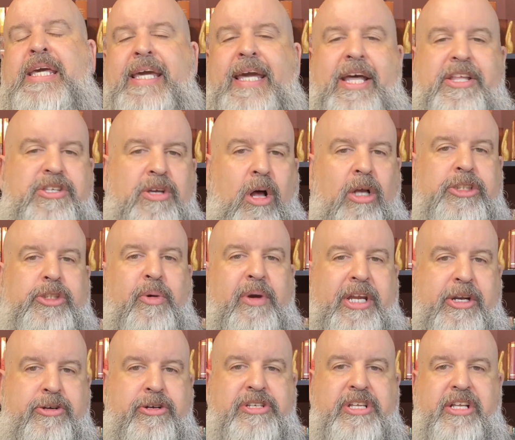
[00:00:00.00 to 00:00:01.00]
It's also
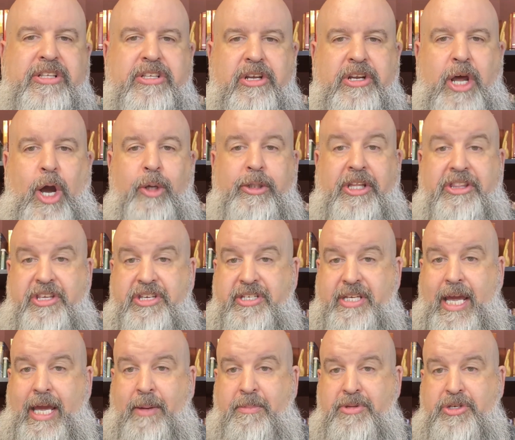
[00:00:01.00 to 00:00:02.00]
interesting to note that the
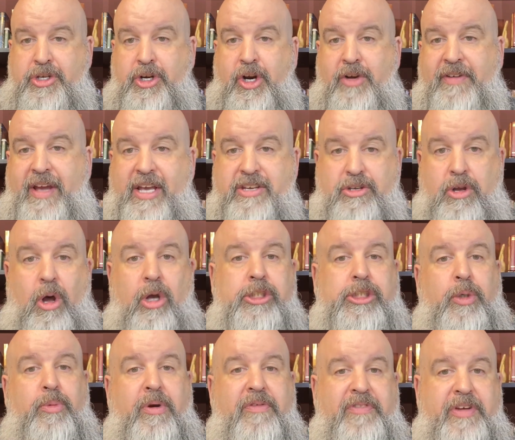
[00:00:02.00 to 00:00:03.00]
same survey has
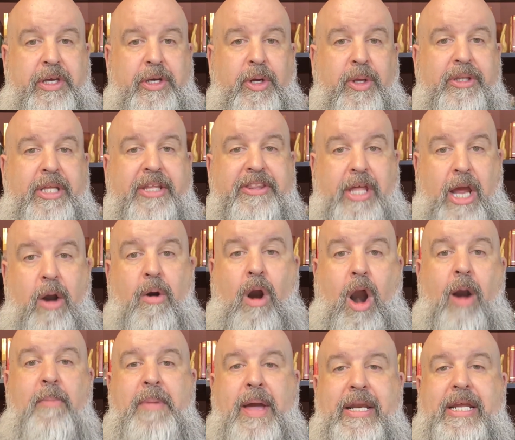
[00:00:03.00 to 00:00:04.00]
also revealed that there
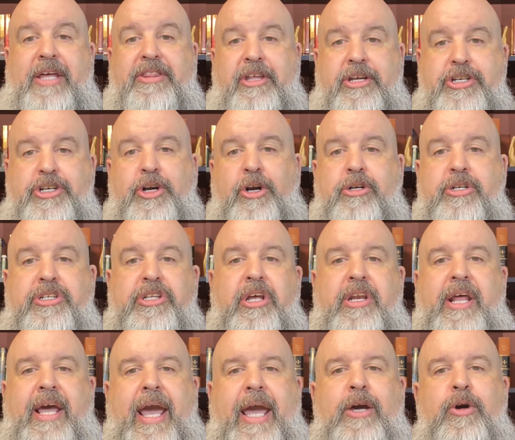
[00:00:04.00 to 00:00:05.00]
are many in the church
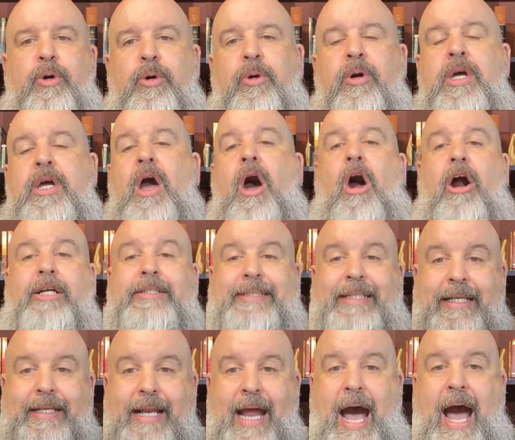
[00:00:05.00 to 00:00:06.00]
today who are
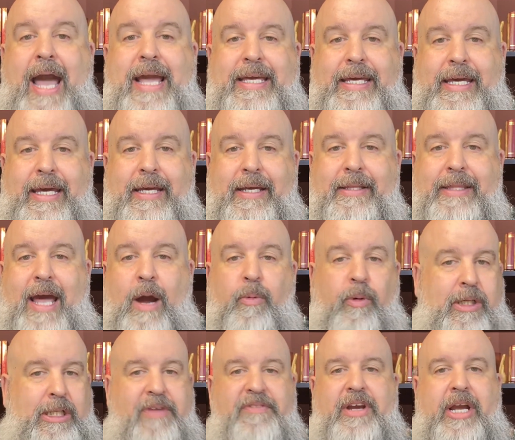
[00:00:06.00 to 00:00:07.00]
denying that
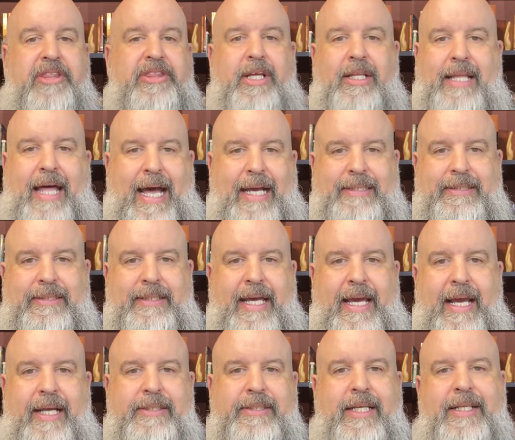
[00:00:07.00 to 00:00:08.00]
we're living in the last
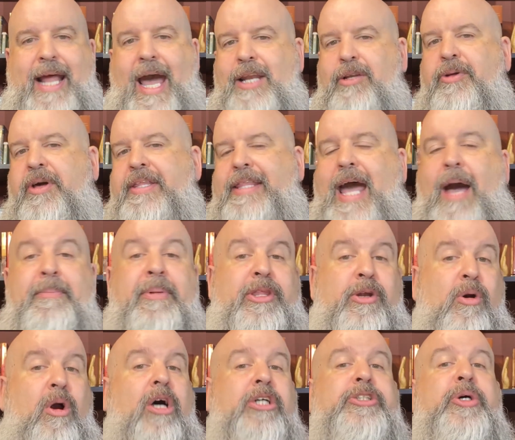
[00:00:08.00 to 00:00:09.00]
days. And not only that, but
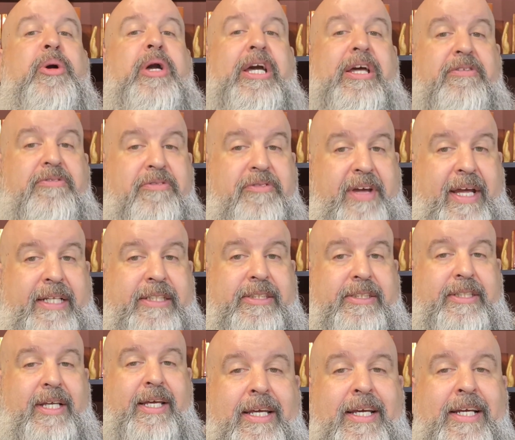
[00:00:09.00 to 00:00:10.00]
they're also
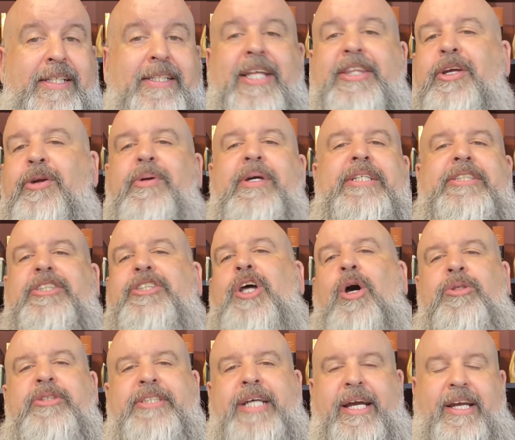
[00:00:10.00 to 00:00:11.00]
convinced that there is
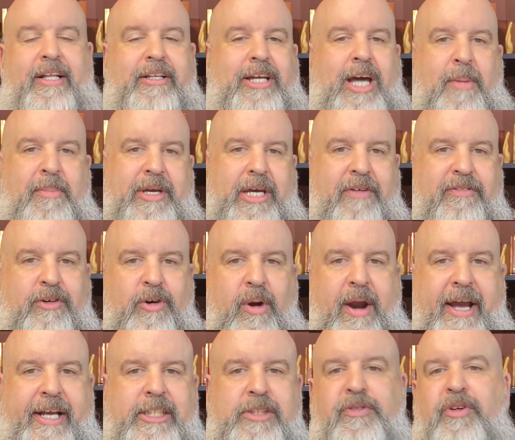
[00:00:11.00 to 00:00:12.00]
no second coming of
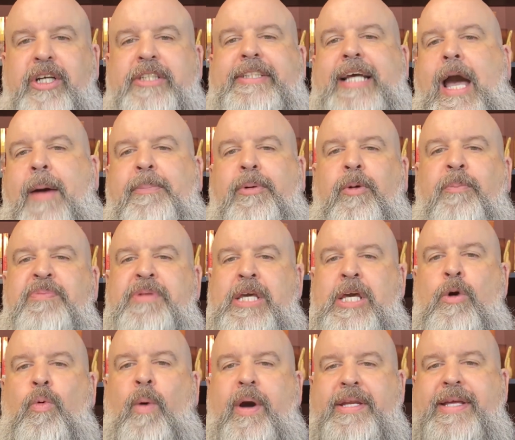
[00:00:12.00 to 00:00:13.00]
Christ. For example,
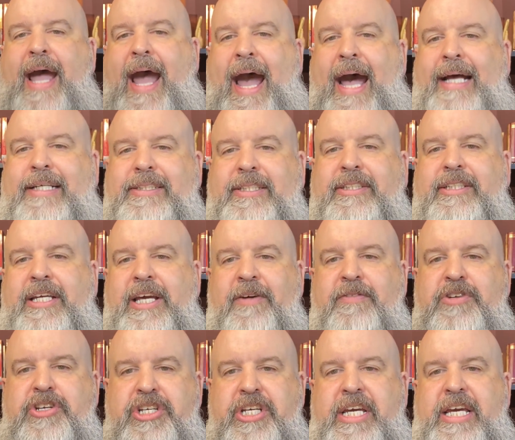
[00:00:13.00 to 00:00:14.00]
when asked if
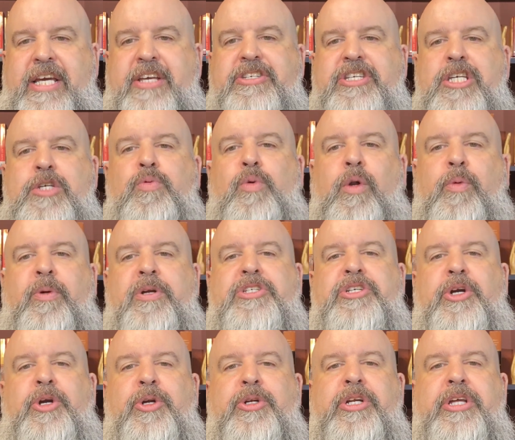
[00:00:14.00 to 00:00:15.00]
Jesus will
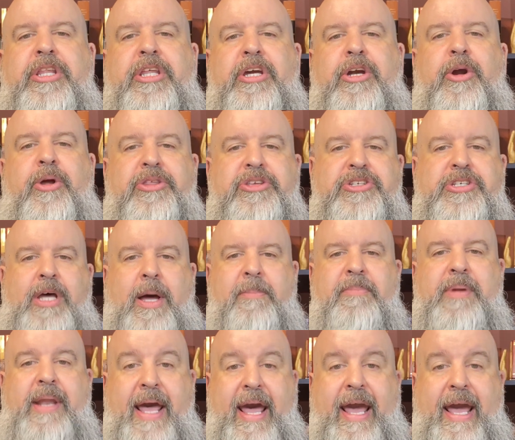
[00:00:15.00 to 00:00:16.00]
return to the earth
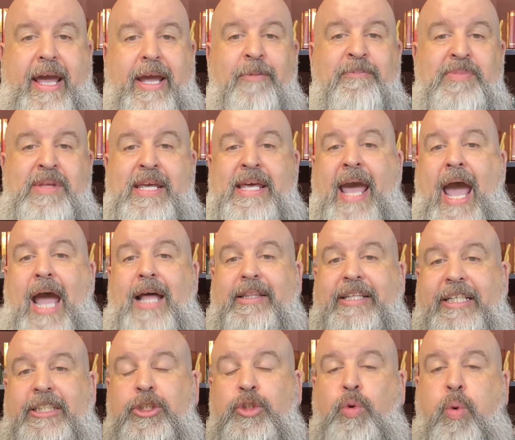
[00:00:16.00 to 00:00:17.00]
someday, at
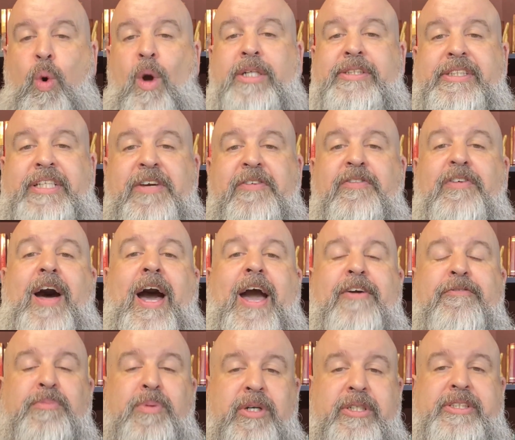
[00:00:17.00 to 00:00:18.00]
least
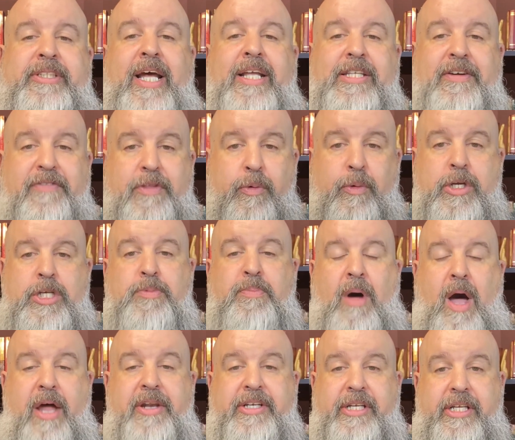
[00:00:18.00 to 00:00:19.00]
twenty-five percent of the
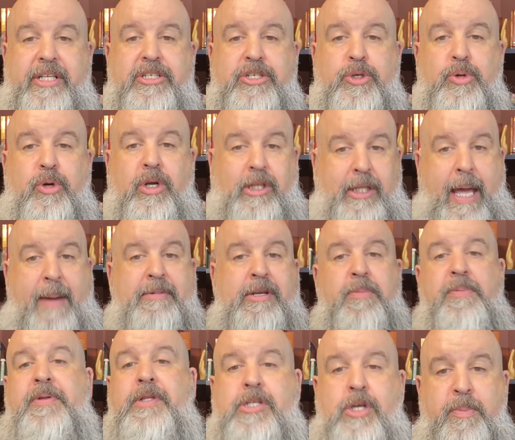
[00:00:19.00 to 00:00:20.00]
respondents who
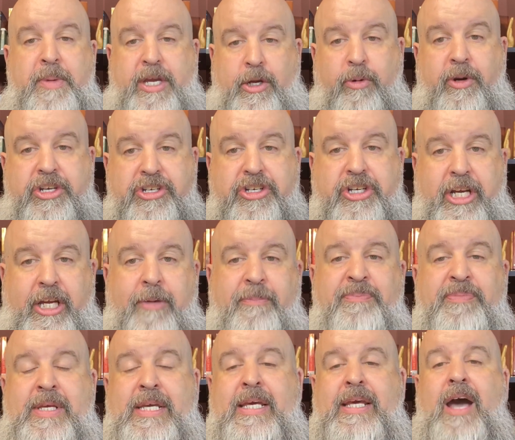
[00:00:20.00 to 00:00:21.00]
claimed to be
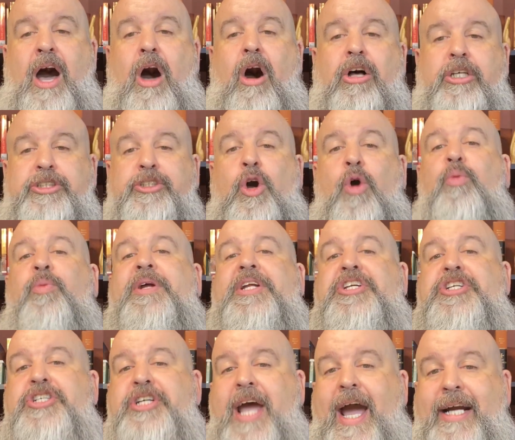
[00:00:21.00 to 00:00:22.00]
Christian also
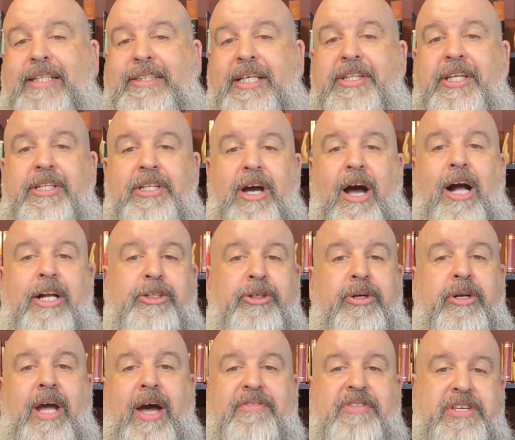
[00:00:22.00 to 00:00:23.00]
rejected the
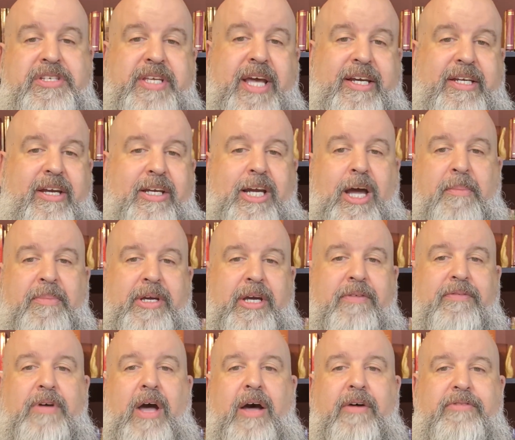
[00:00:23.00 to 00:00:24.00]
doctrine of the second coming
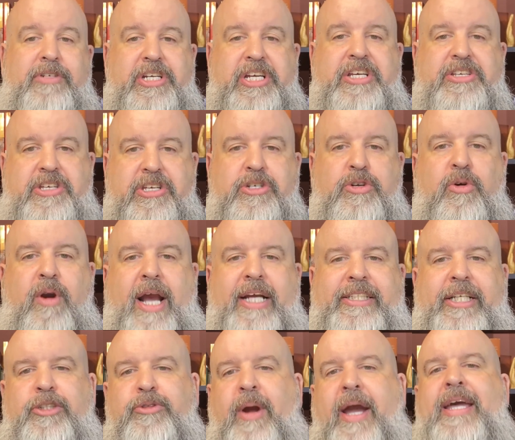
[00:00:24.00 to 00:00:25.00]
of, of Jesus Christ.
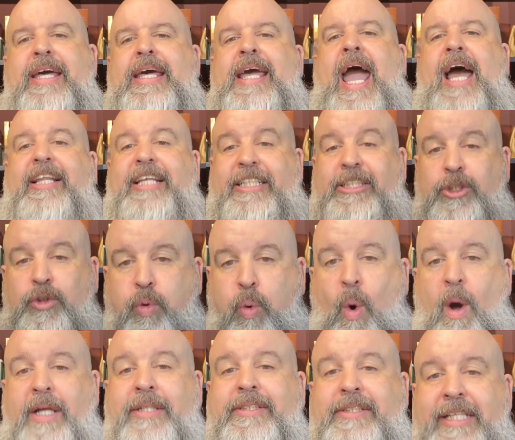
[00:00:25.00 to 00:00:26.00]
That's right. At least
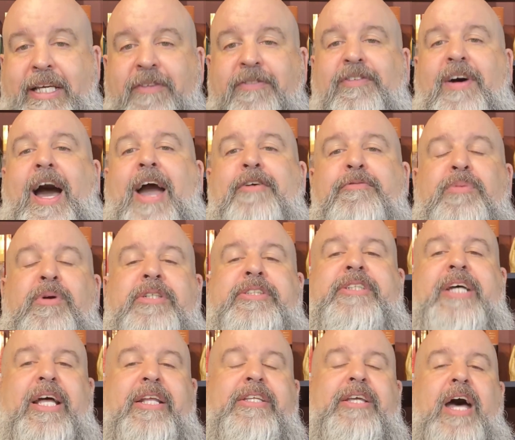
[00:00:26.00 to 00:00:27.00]
twenty-five
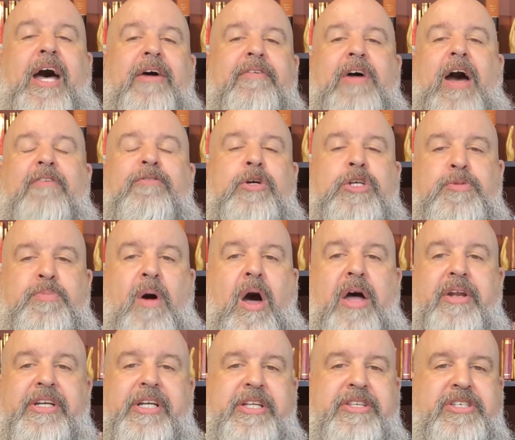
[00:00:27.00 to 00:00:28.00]
percent of, of
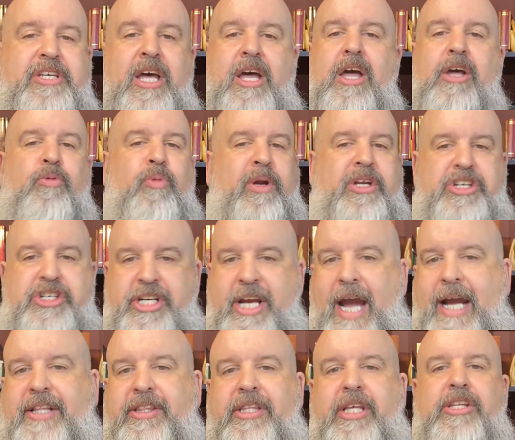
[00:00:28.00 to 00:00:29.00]
respondents
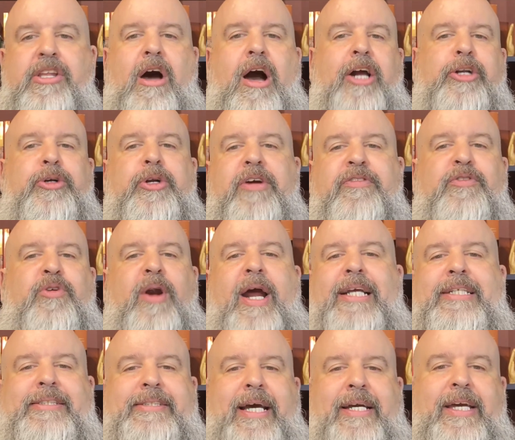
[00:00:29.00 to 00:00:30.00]
reject the doctrine of
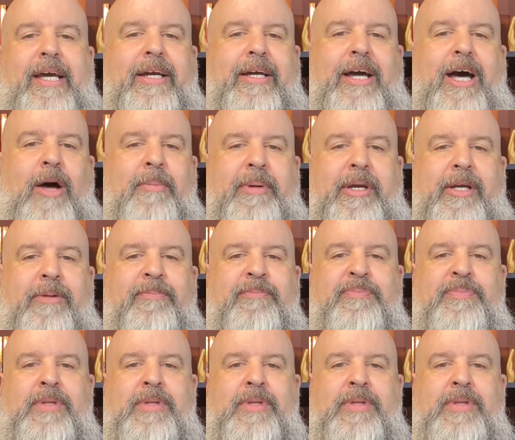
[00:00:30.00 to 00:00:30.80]
Christ's second coming.